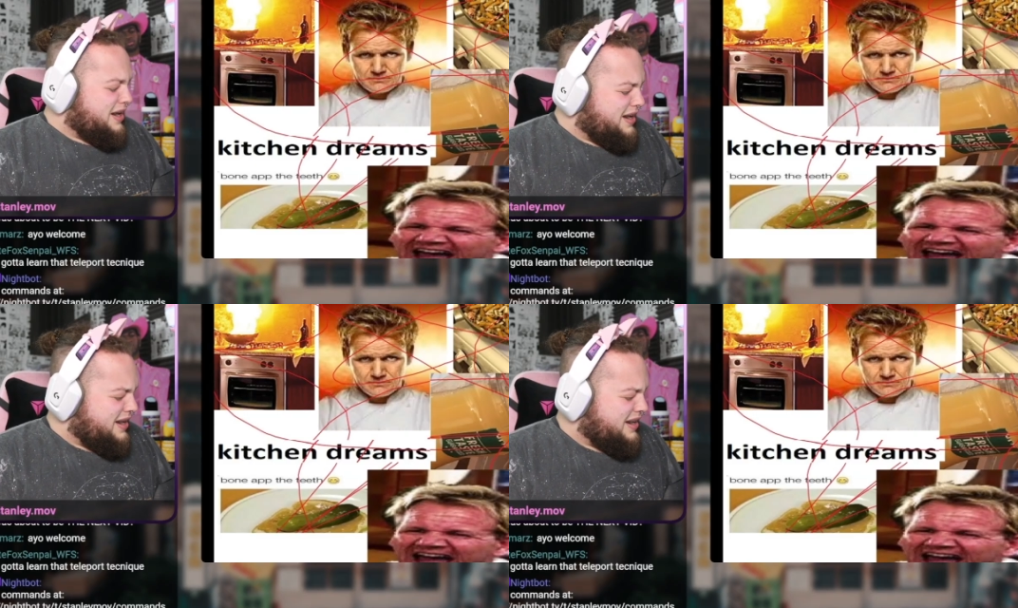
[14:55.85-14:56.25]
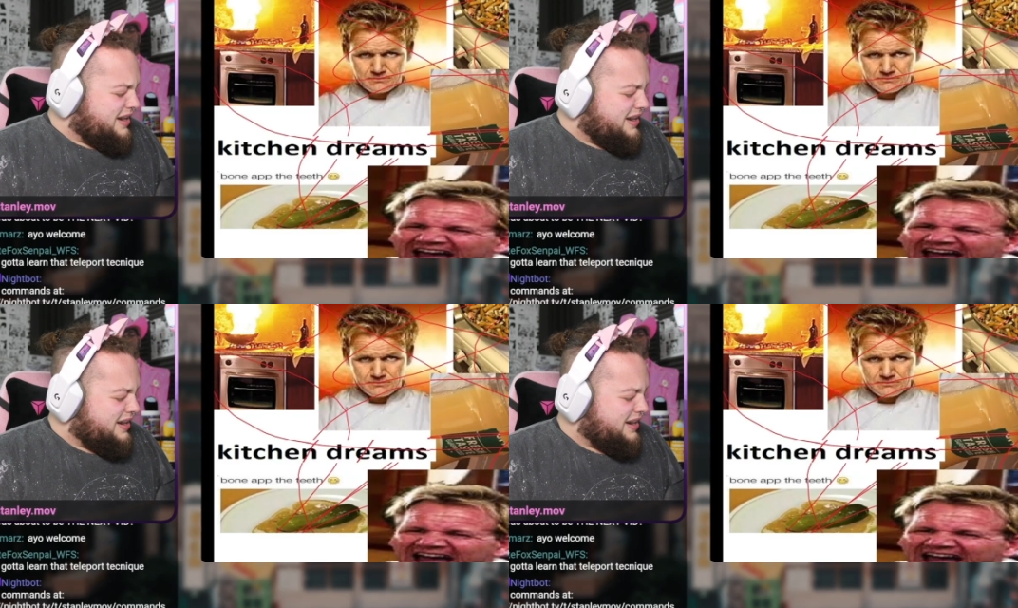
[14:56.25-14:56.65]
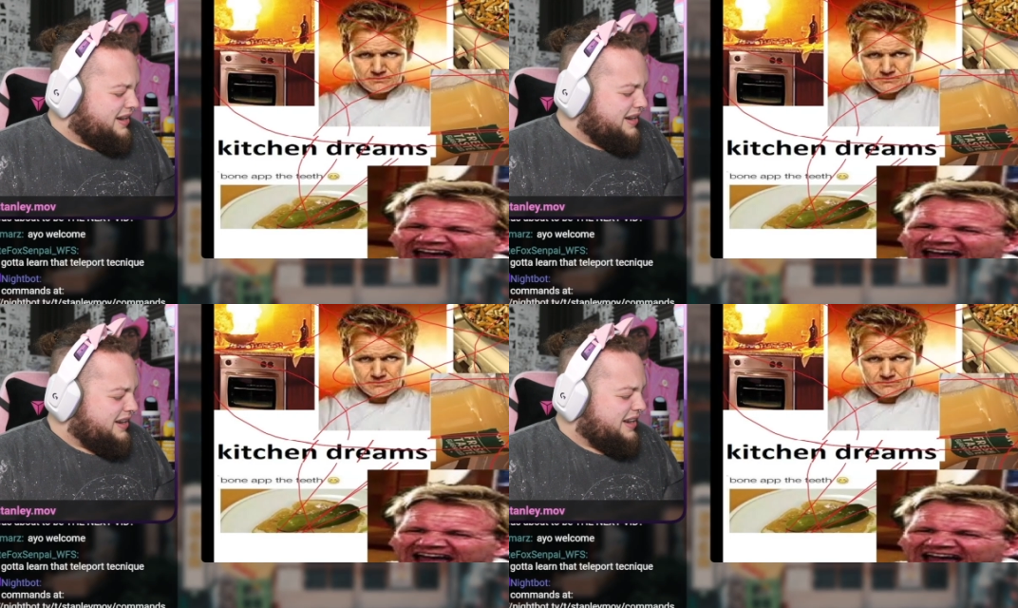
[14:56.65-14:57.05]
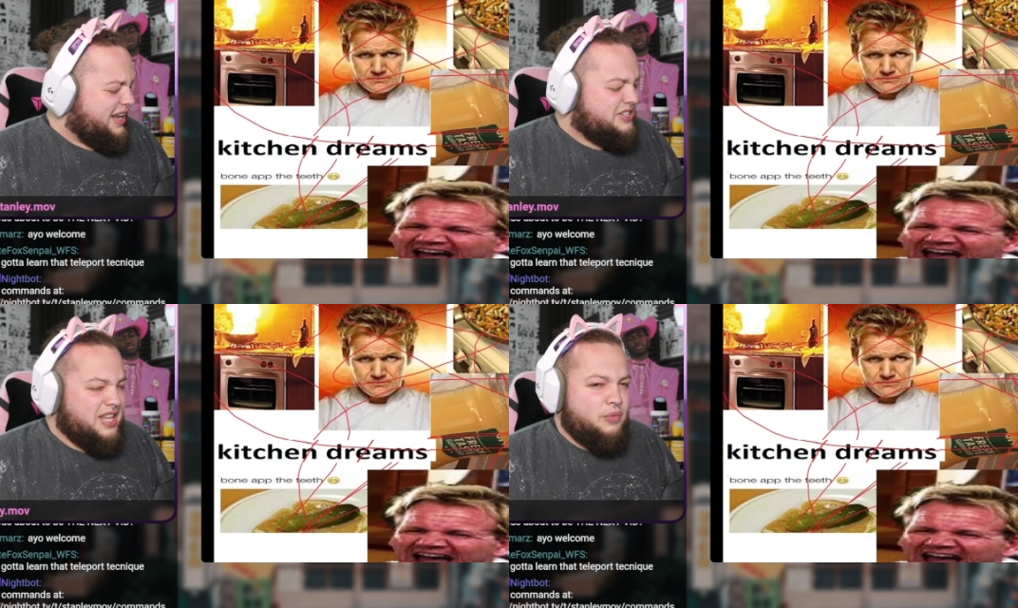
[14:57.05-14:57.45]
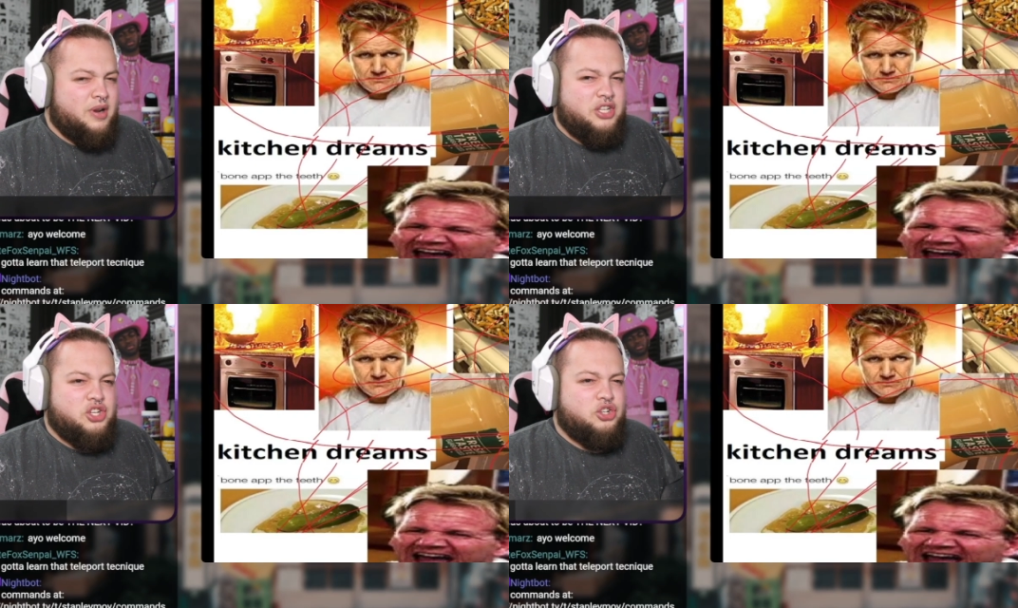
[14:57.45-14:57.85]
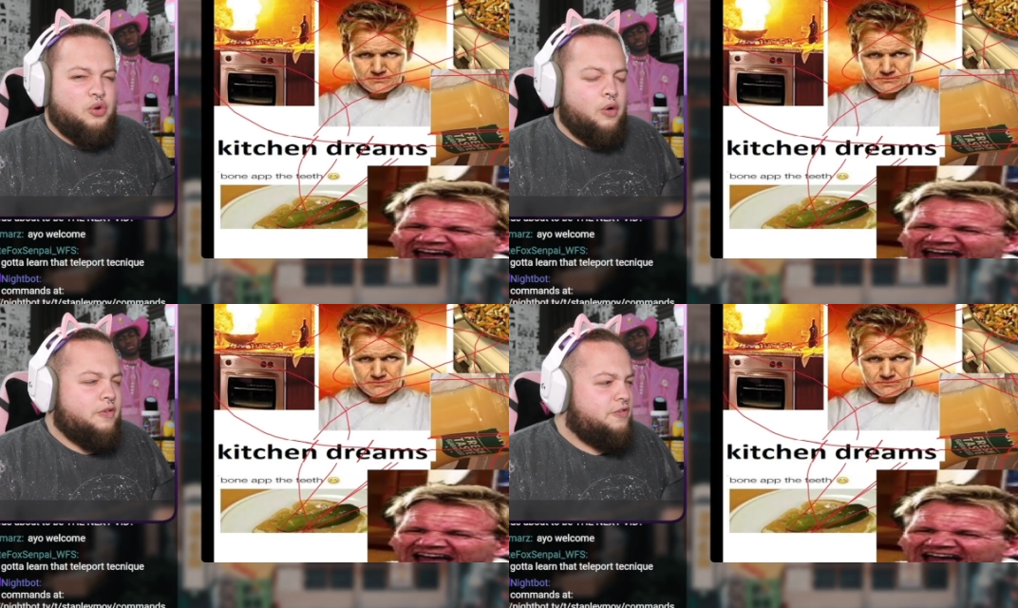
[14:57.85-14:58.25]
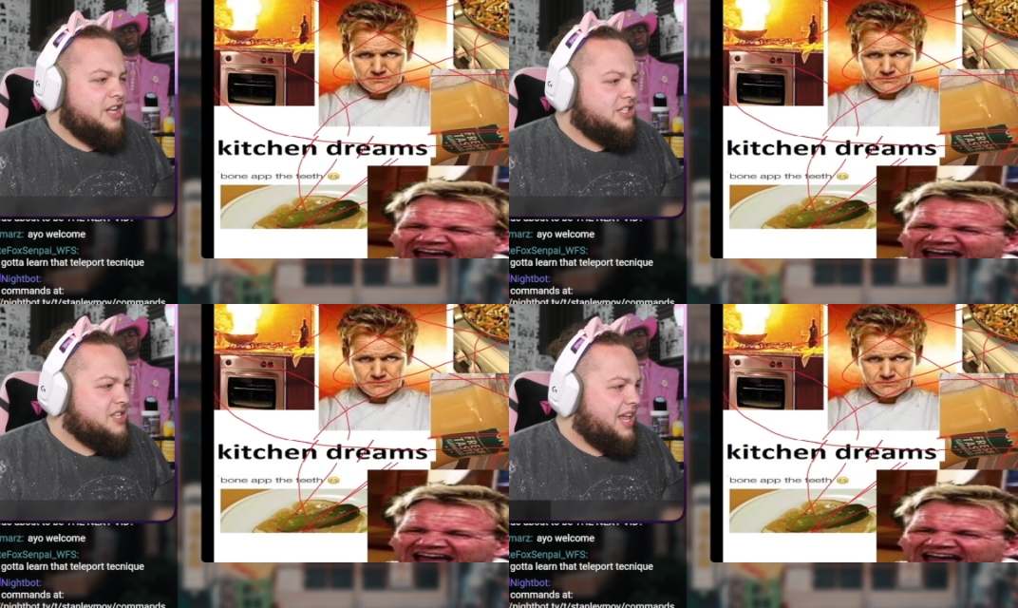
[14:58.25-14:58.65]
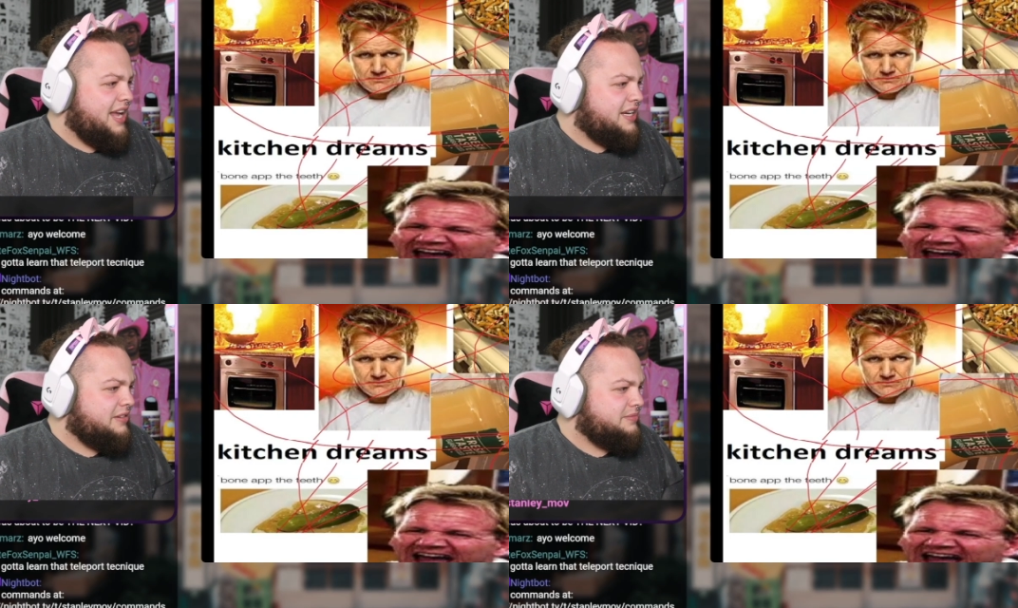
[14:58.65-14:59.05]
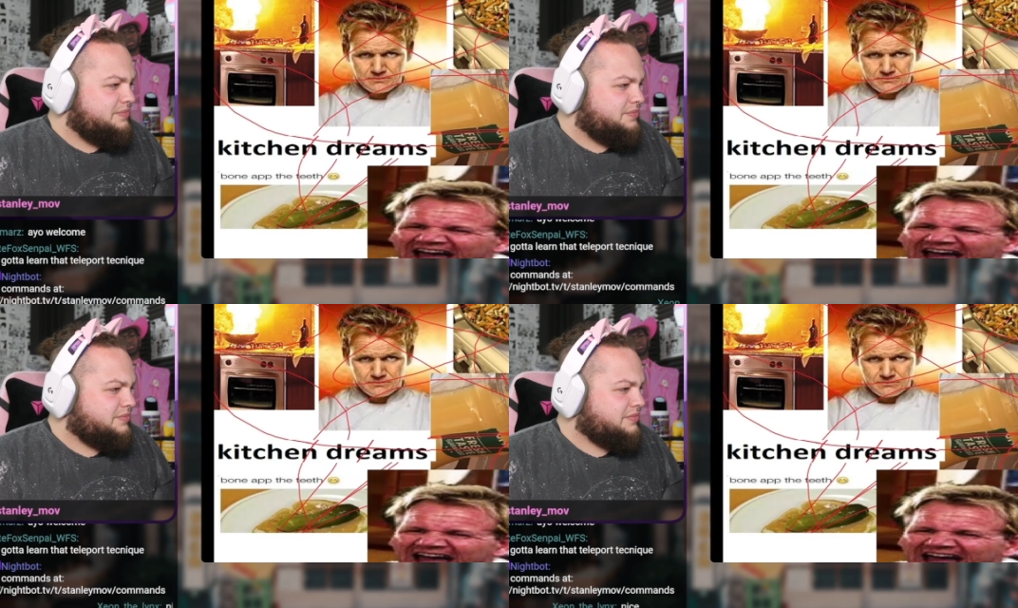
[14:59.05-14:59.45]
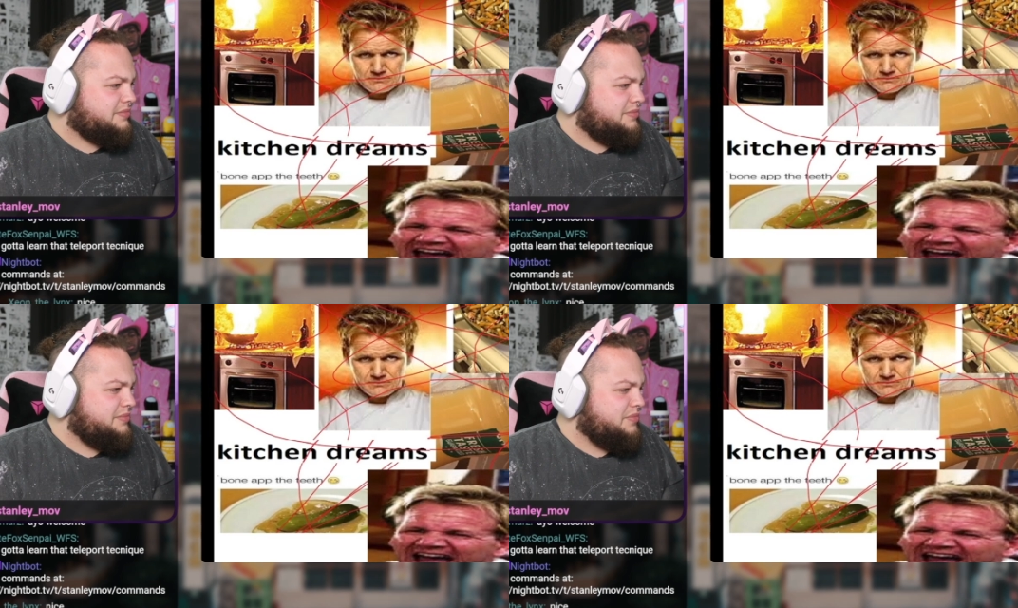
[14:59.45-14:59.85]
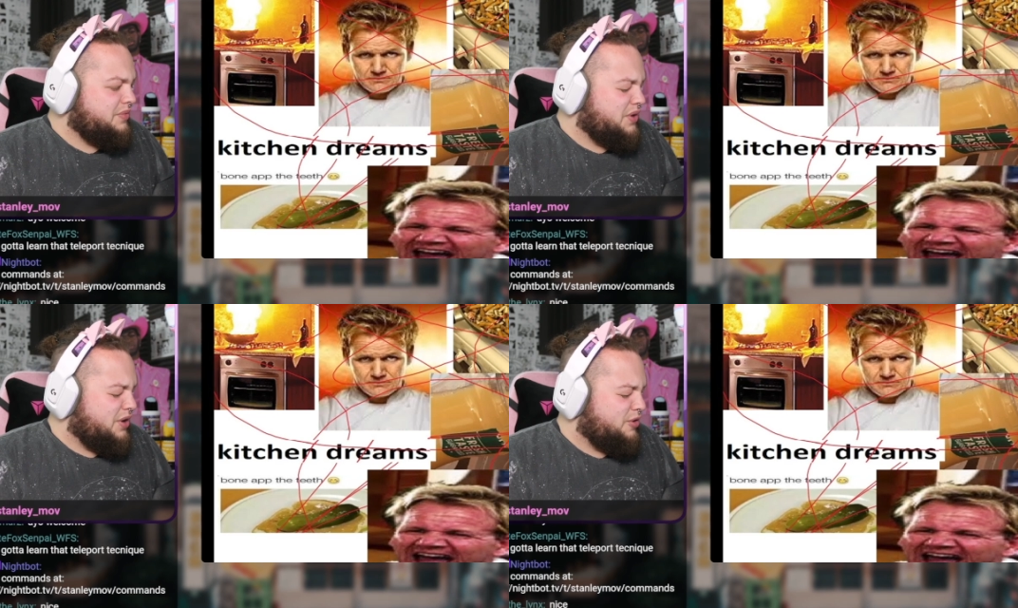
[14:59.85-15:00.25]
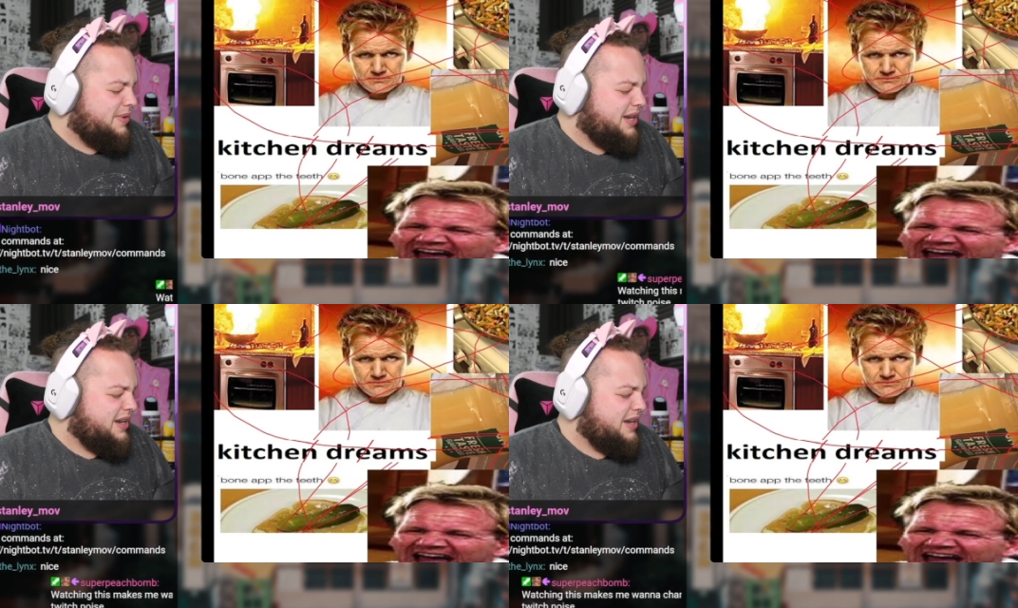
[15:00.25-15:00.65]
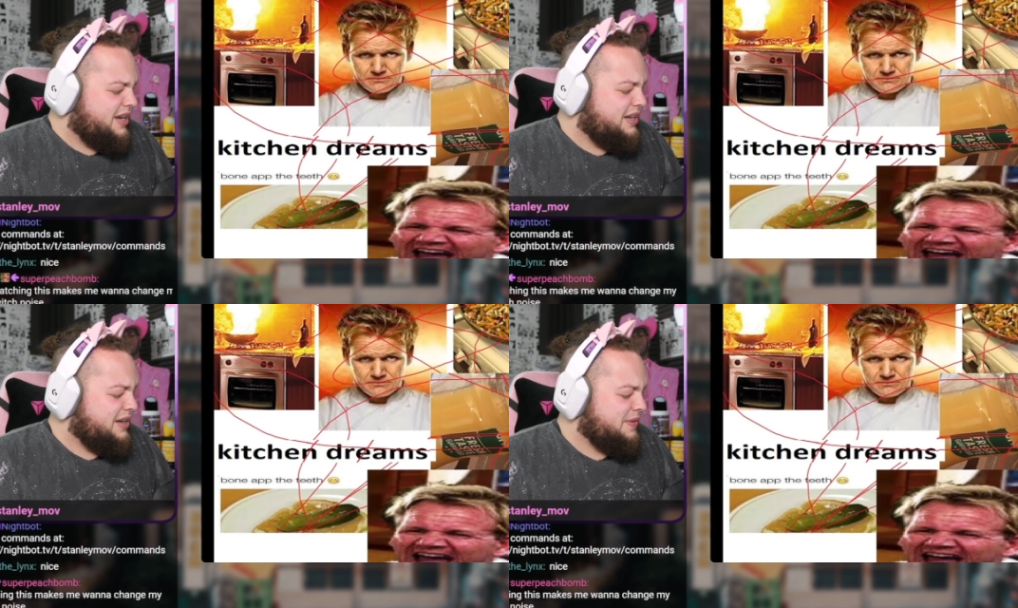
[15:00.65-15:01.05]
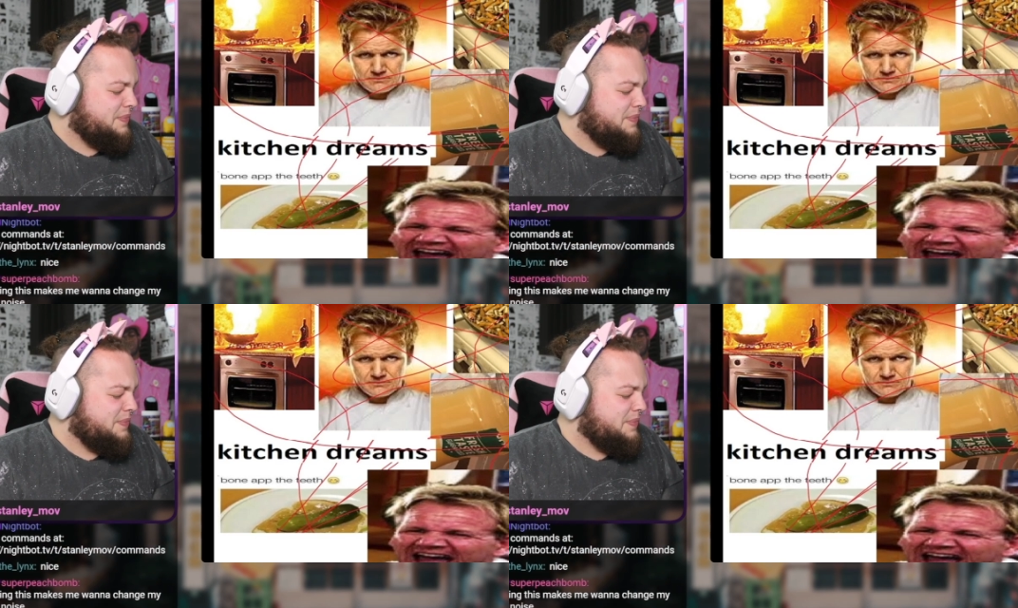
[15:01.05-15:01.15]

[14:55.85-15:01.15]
Speaker 1: Ah, uh, is that what a stroke feels like? Oh my god.